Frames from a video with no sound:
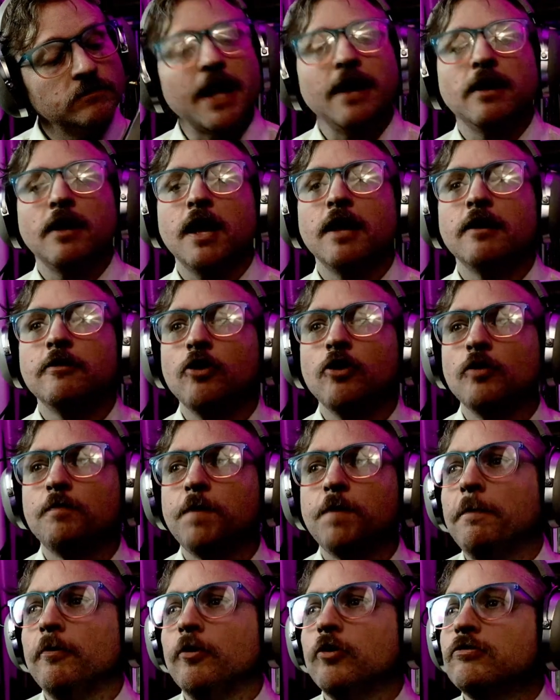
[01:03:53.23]
And and
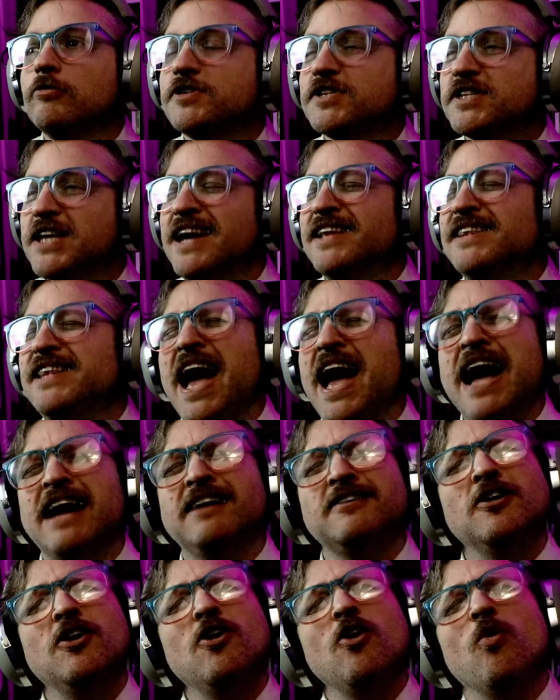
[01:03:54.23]
people who said
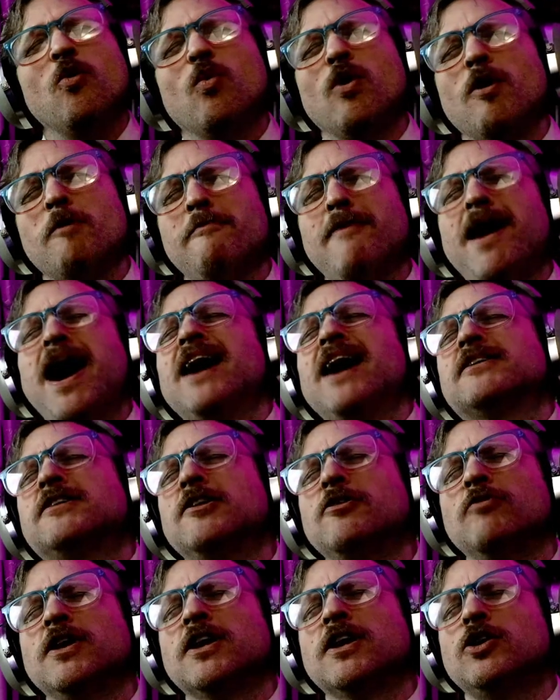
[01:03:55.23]
that were mocked
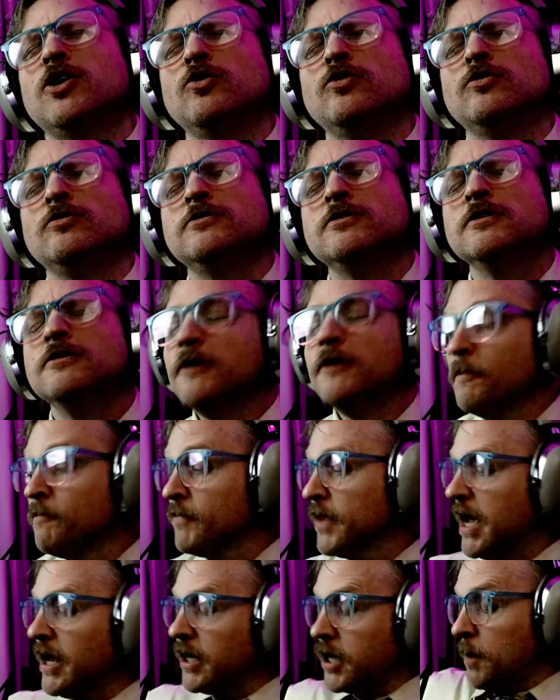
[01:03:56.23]
and ridiculed,
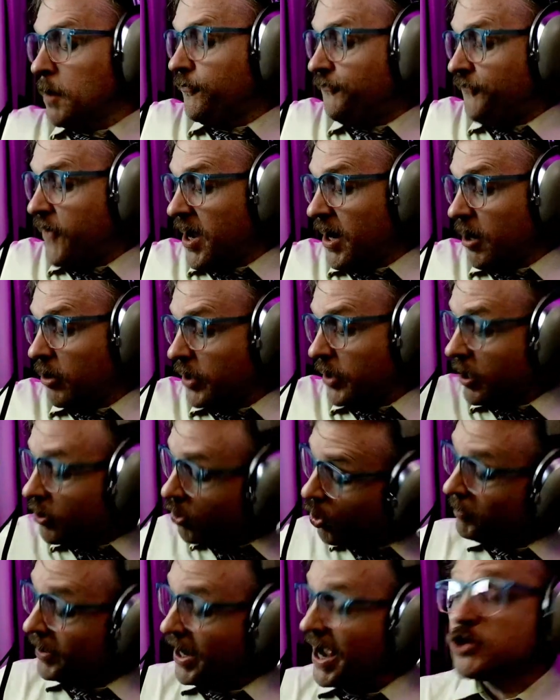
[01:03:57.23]
and come to find out
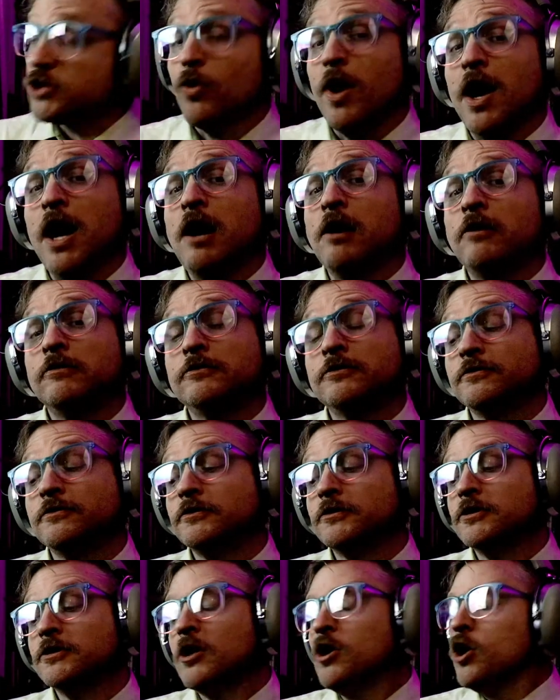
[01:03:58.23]
later, oh my gosh, wow.
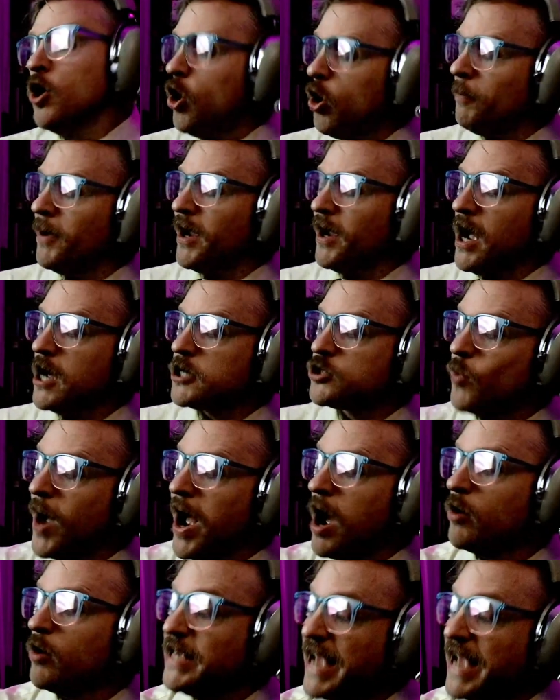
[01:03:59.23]
Oh my gosh,
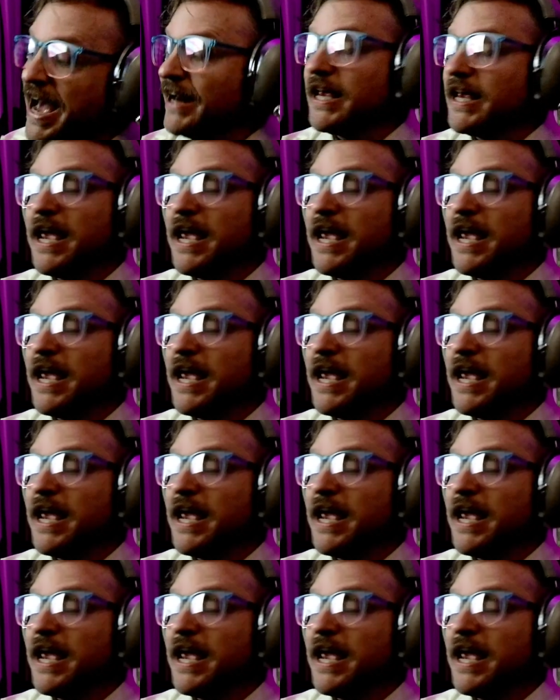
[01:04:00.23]
wow. Yet